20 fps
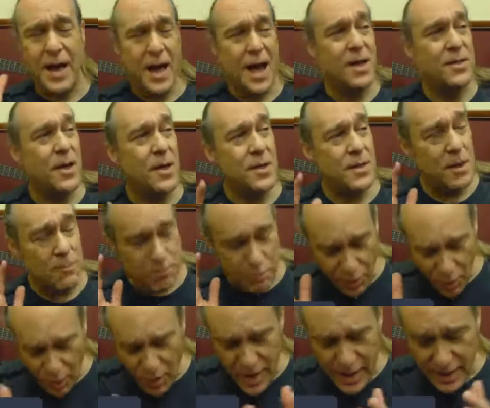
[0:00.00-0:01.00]
Yeah, yeah. The the
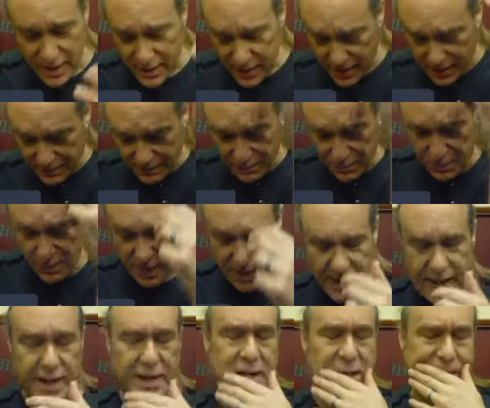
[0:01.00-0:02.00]
point
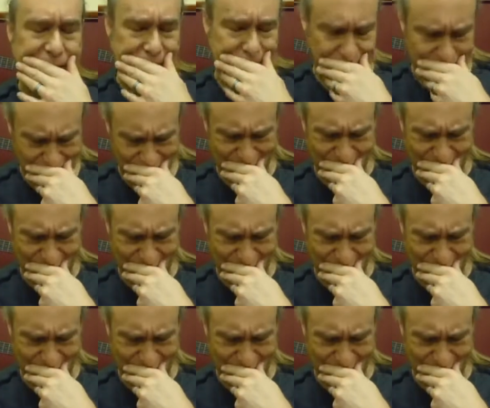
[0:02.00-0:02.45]
is.